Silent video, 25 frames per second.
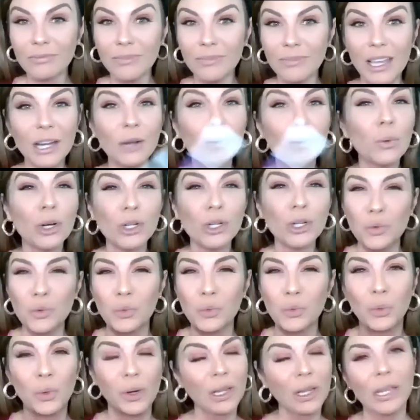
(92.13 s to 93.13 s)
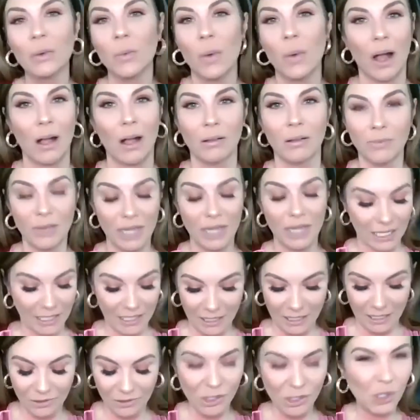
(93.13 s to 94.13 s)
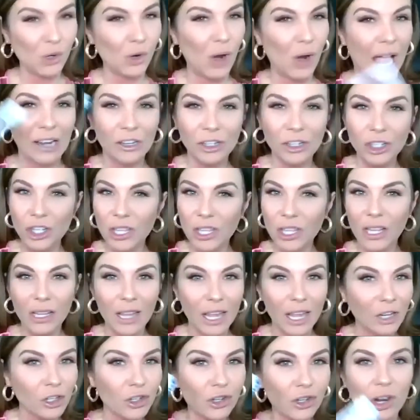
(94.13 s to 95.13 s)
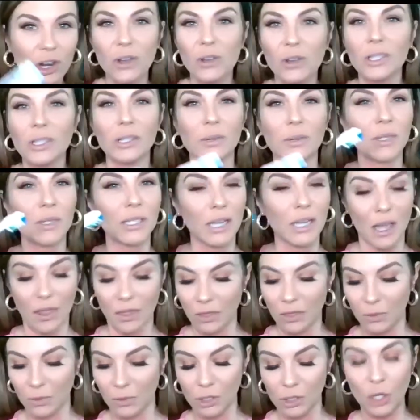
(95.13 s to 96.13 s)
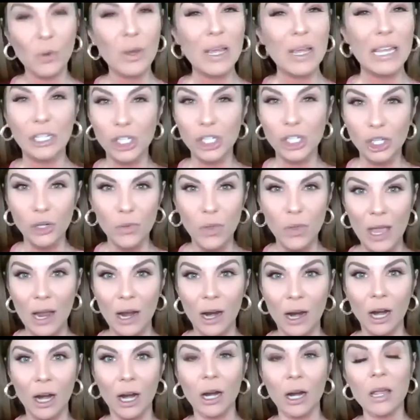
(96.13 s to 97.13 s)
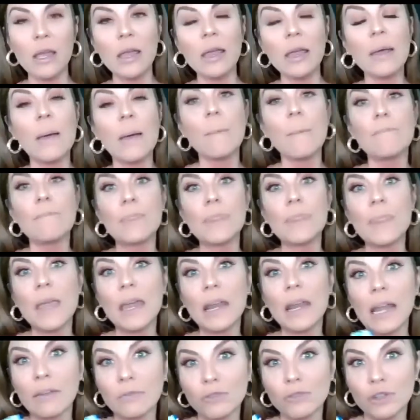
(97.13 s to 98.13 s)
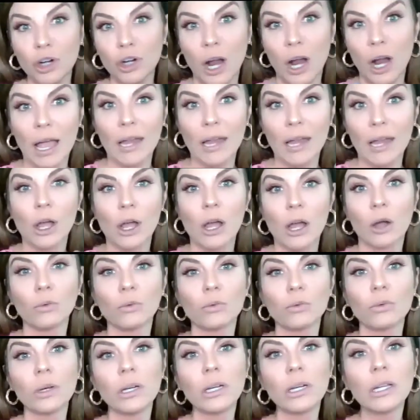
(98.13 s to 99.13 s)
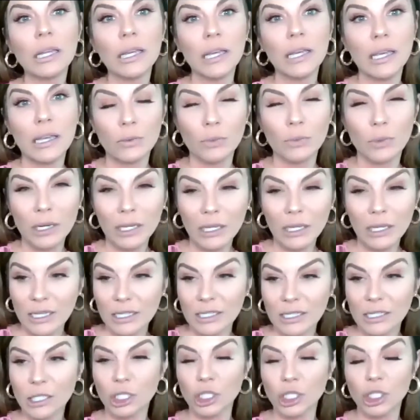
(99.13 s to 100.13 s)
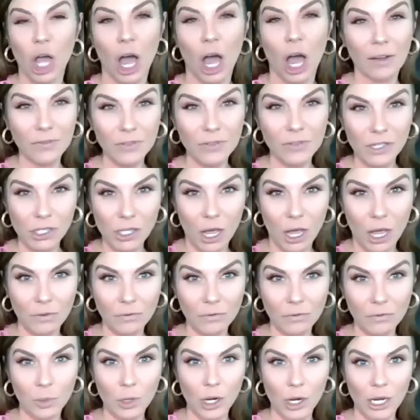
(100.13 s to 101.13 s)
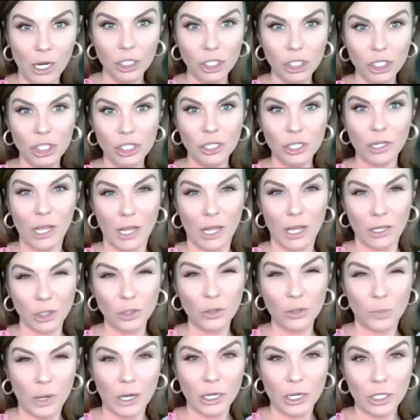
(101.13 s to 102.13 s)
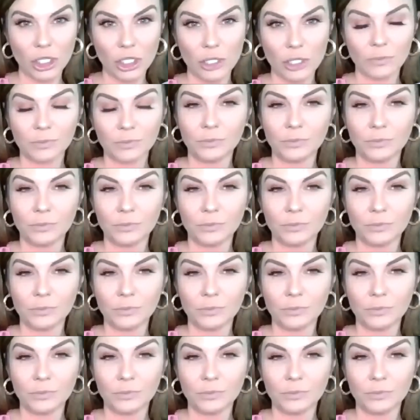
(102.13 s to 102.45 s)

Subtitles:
And it worked really well. It didn't scratch the electrodes. There was no issue there. And then I've tried a really, really soft brush, toothbrush,